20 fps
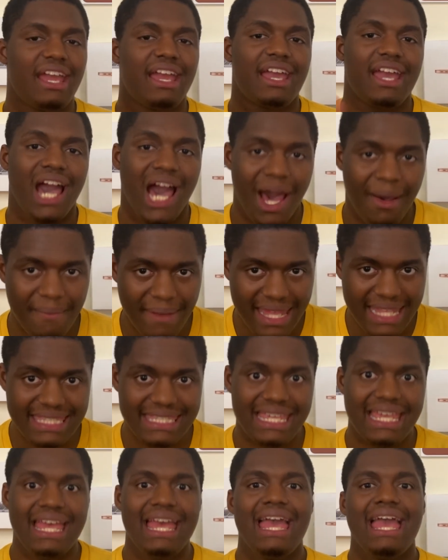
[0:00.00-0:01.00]

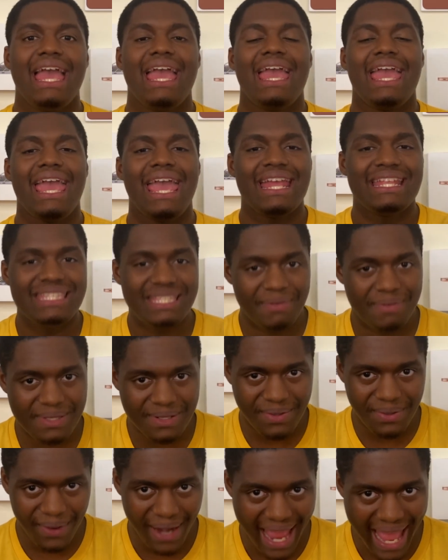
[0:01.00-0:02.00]
comment, and
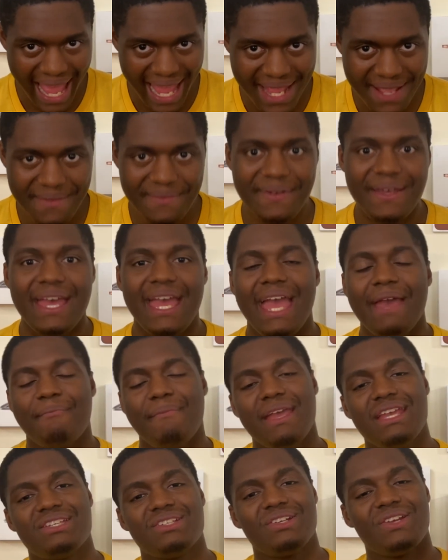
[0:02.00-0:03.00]
subscribe,
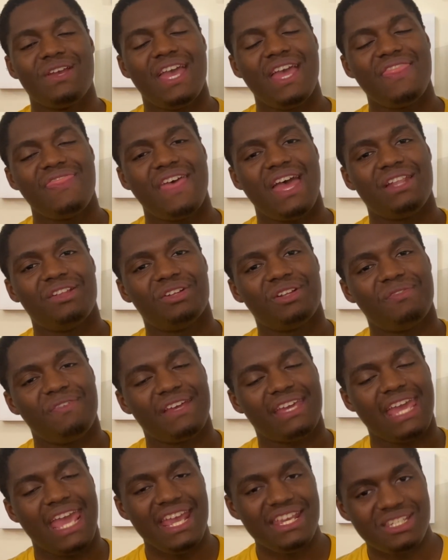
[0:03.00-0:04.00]
make sure you hit that
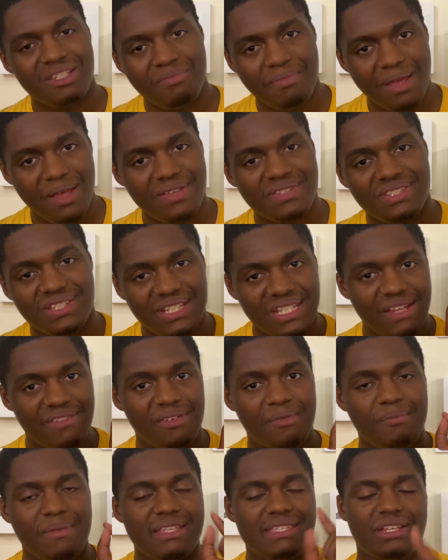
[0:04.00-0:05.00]
notification bell so you
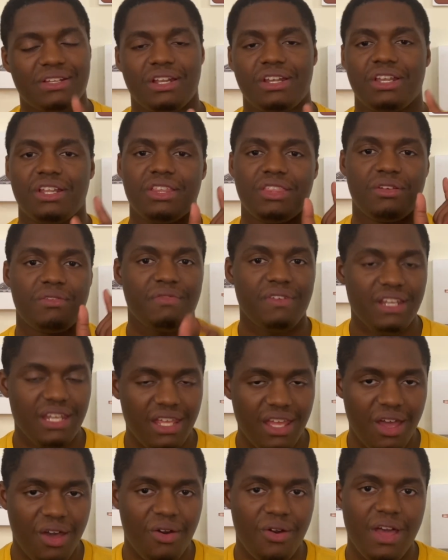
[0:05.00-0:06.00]
never miss out on another
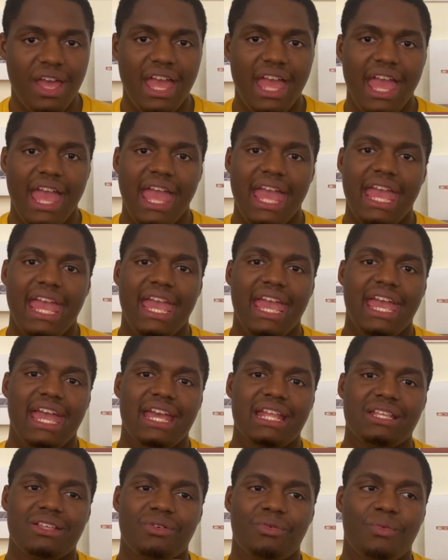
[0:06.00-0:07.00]
video,
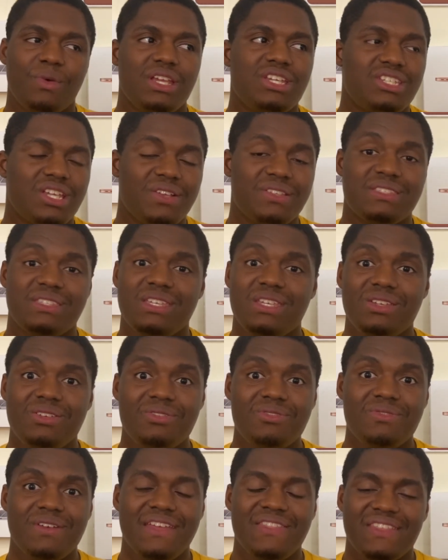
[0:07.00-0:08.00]
and we shall see
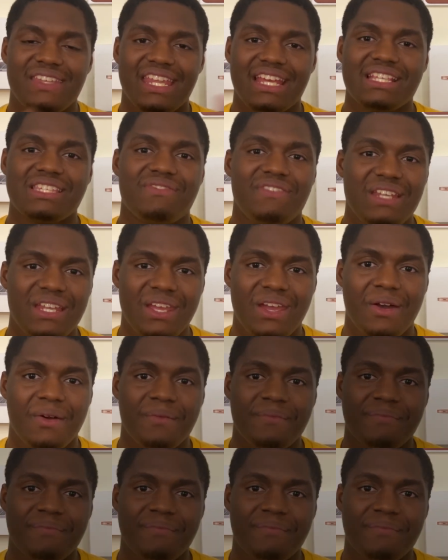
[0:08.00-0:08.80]
you in the next video.